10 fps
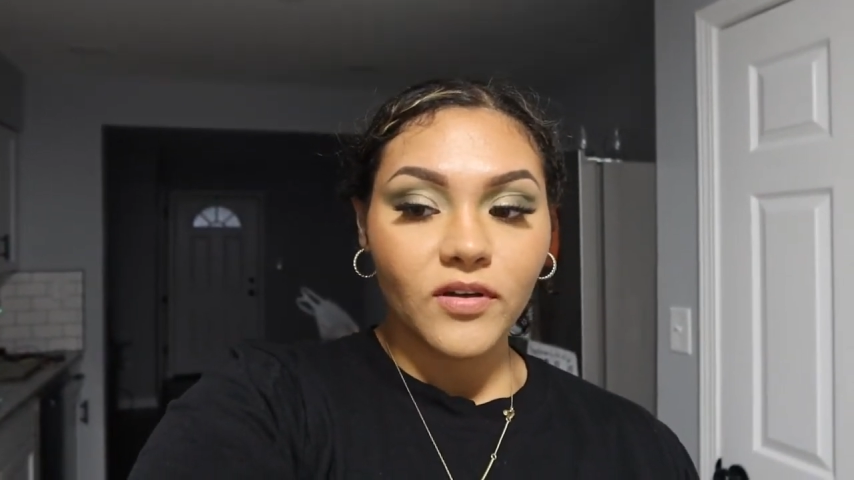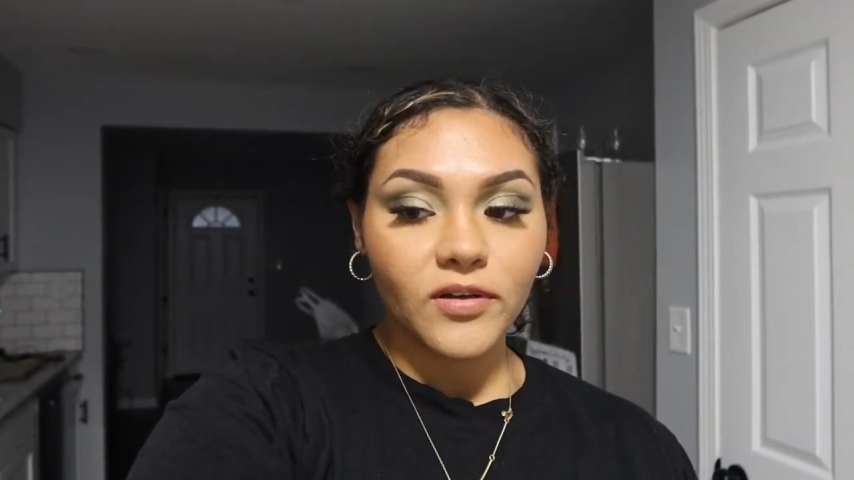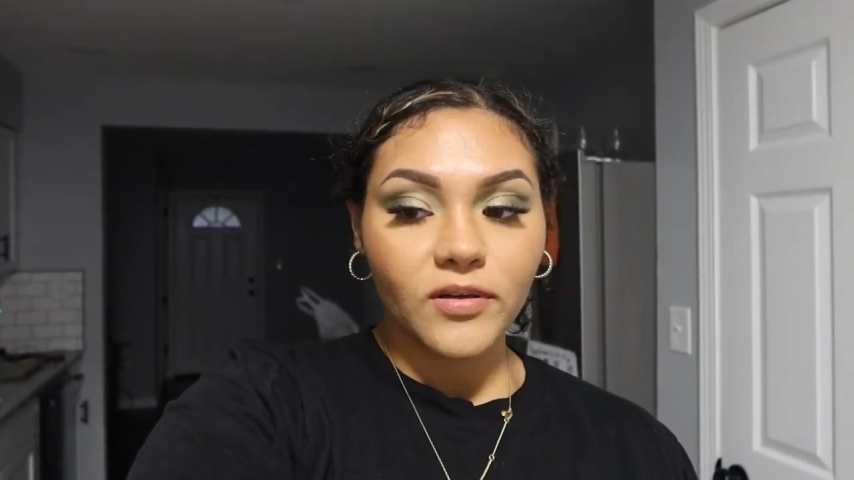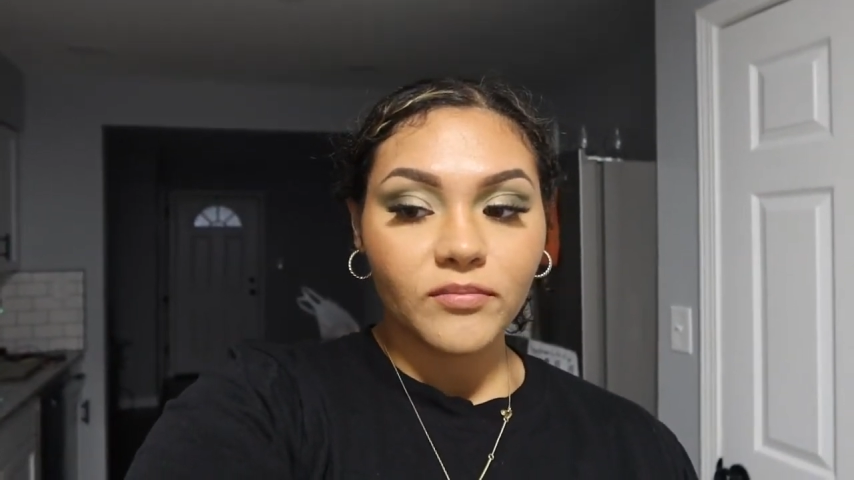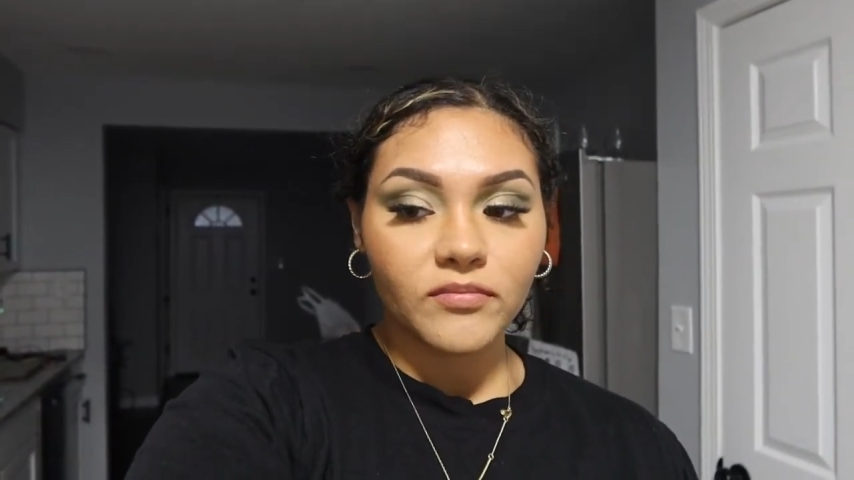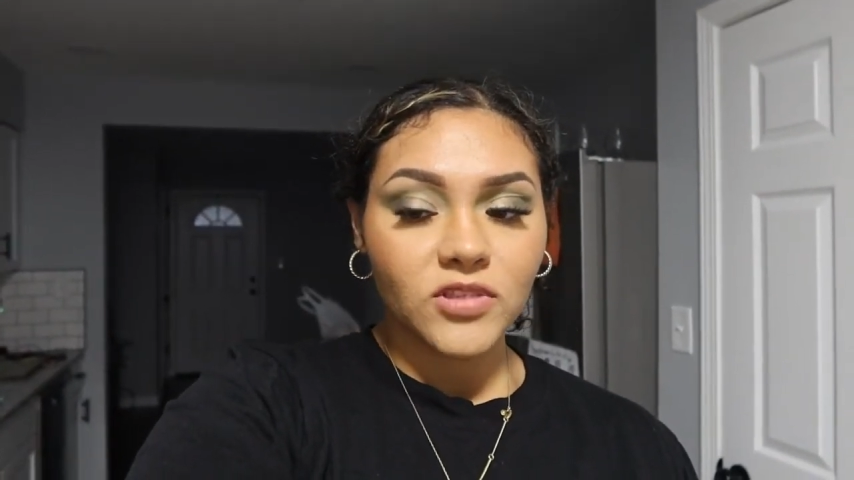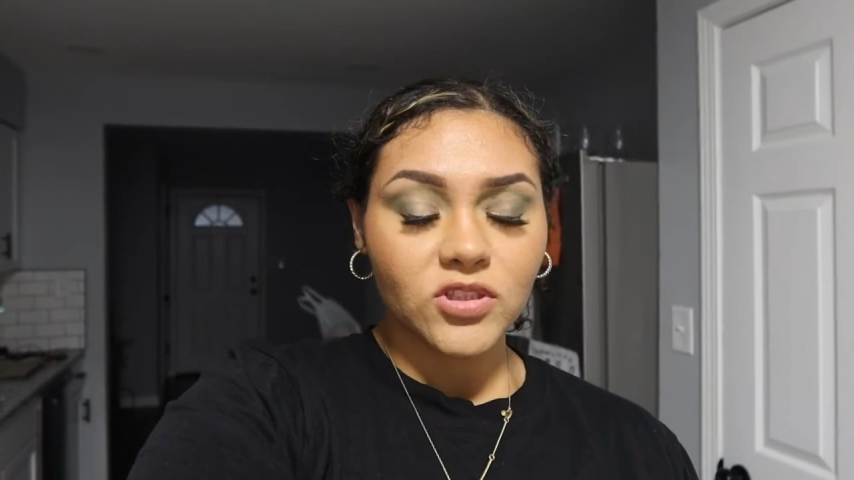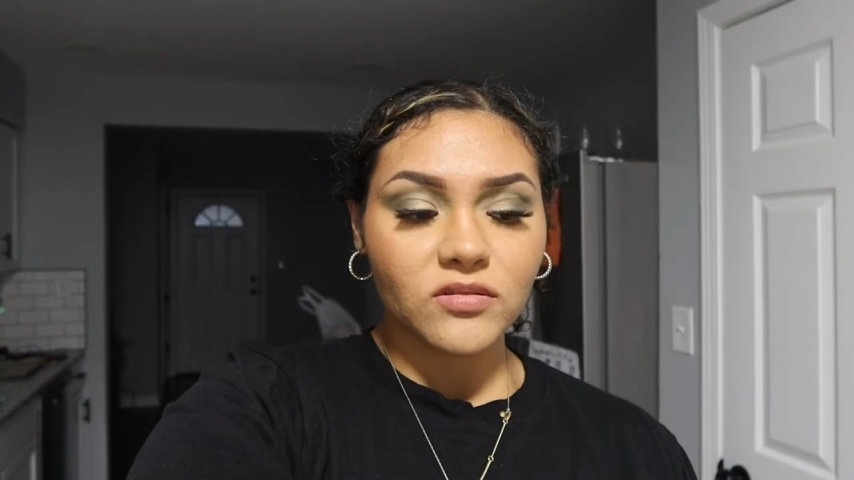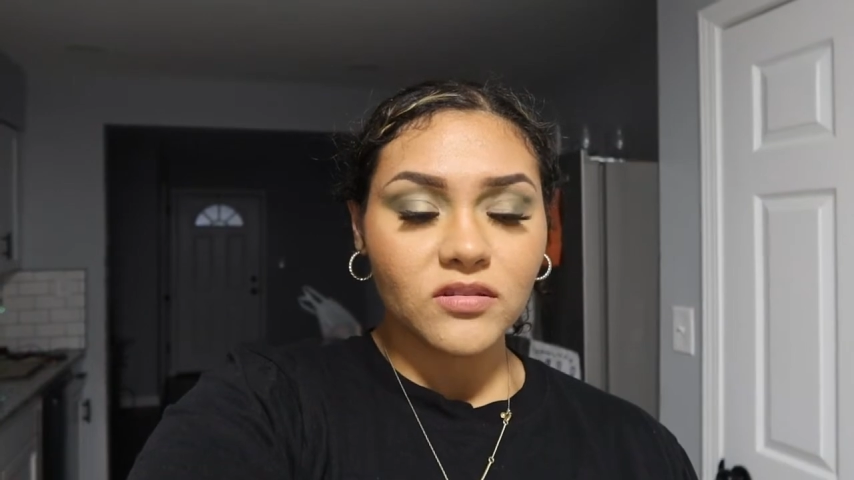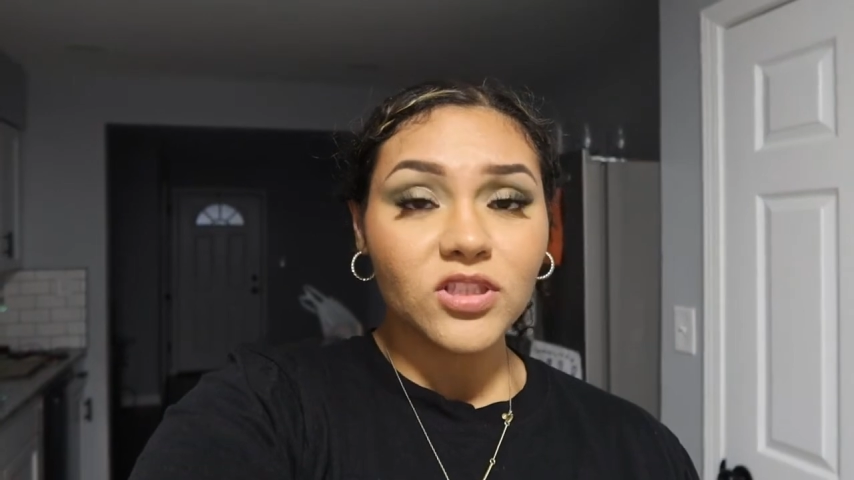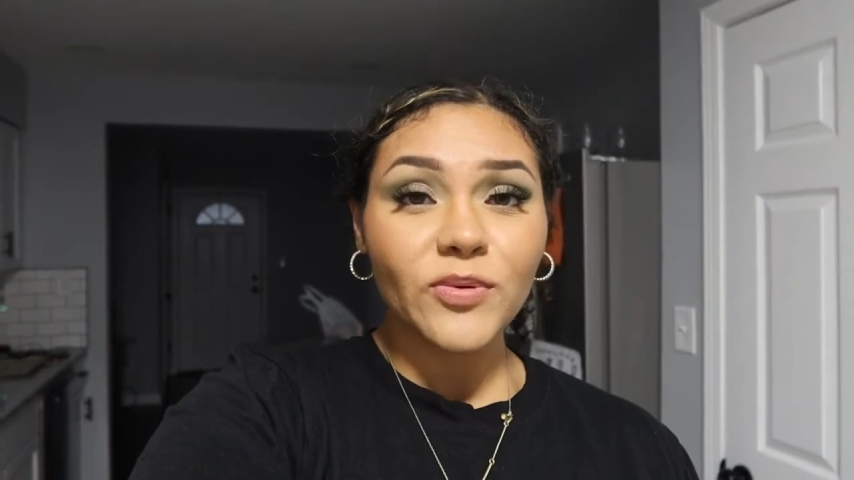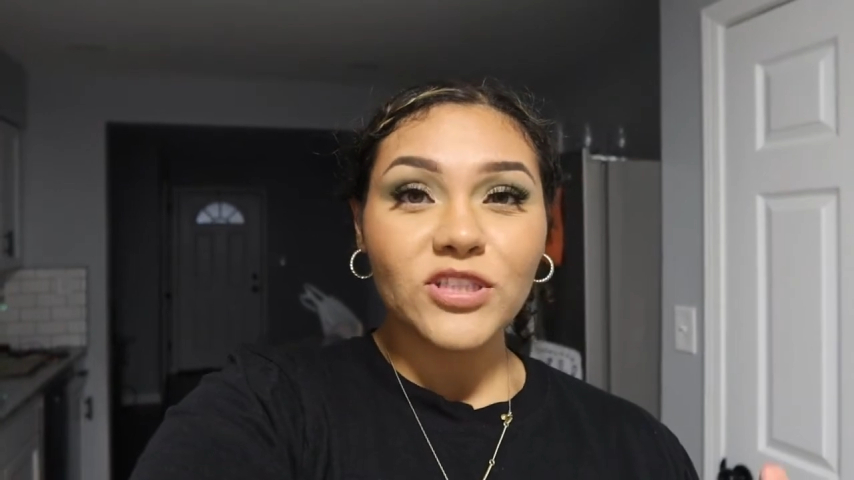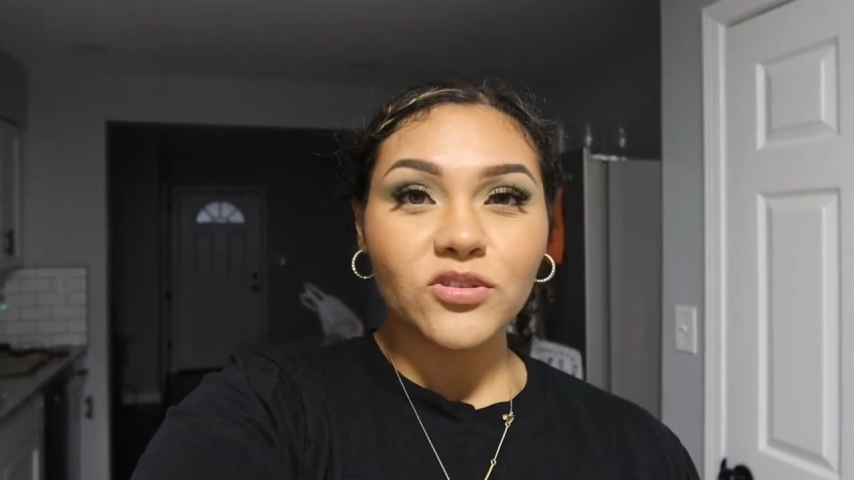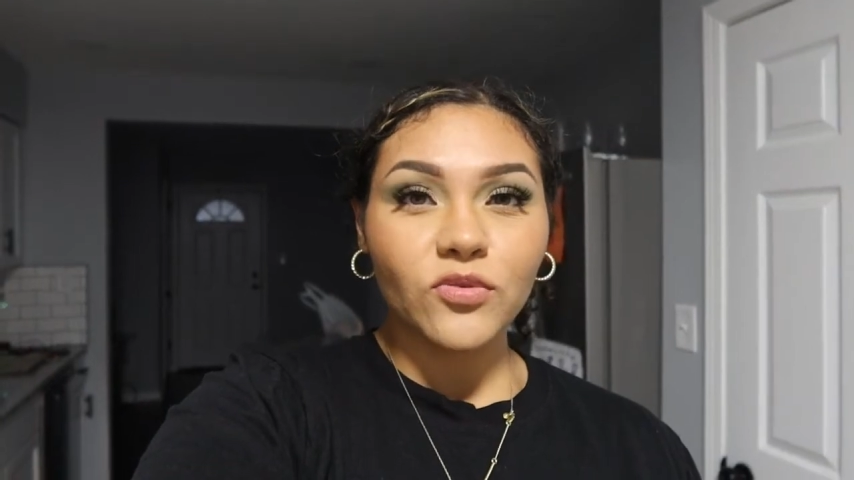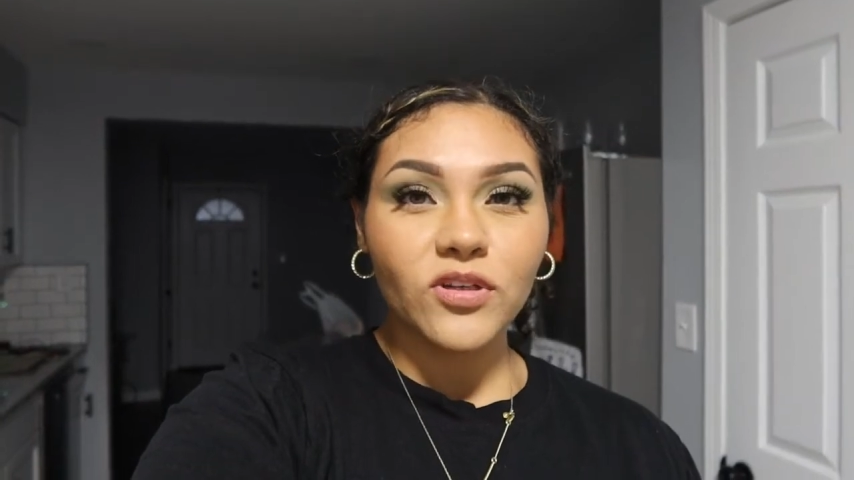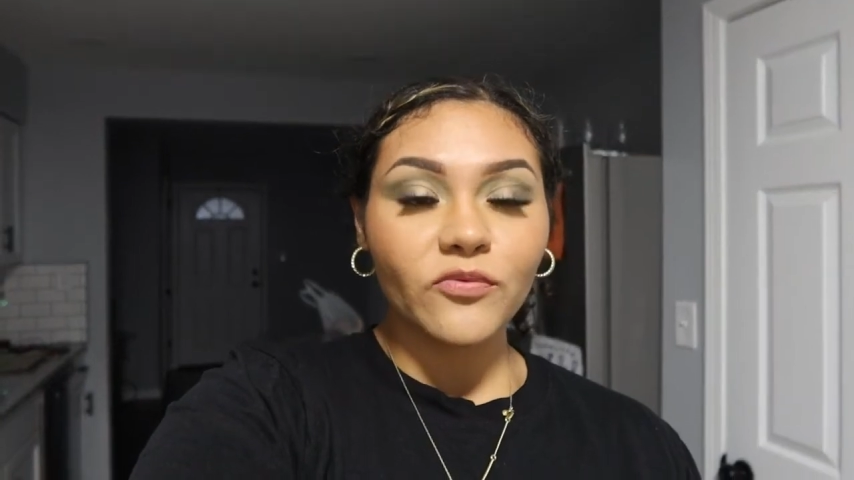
Um, she wears school